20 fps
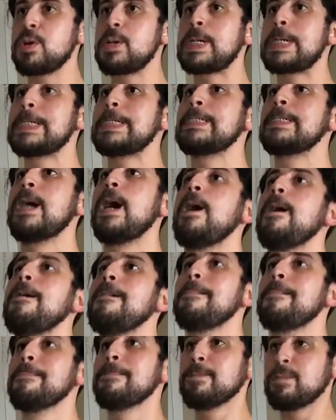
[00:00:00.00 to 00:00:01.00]
Usually you would
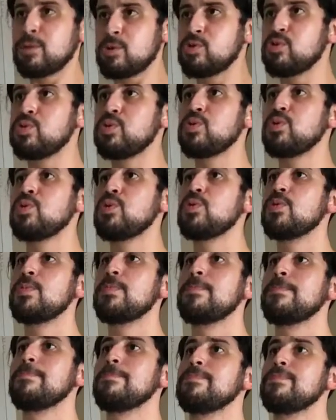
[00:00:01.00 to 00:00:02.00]
do the steering wheels with a
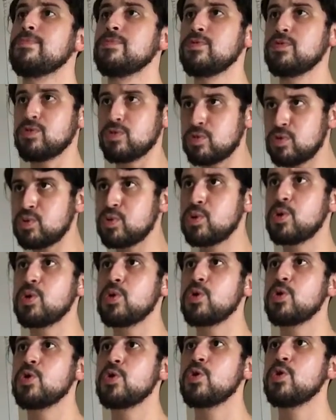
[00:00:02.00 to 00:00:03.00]
plate to get a full
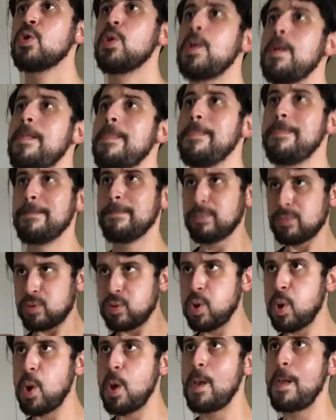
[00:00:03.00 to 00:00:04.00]
rotation,
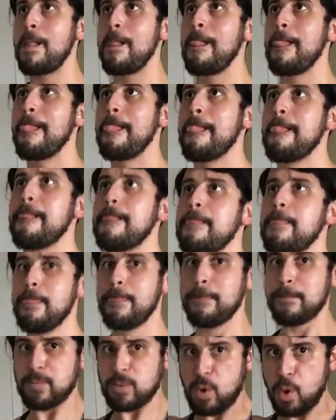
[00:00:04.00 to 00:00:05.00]
so in this
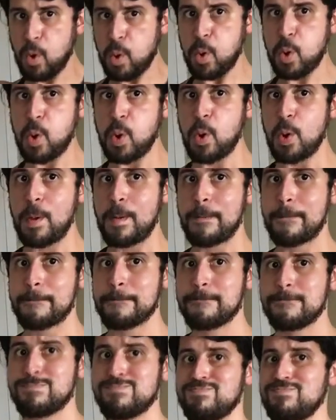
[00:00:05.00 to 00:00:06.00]
case with the bands,
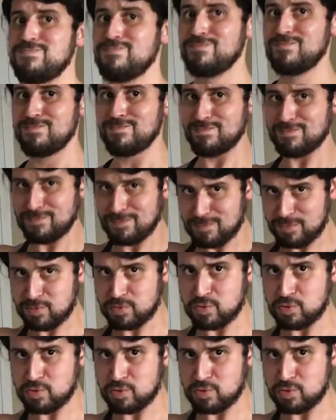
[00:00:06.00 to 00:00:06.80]
just try to mimic that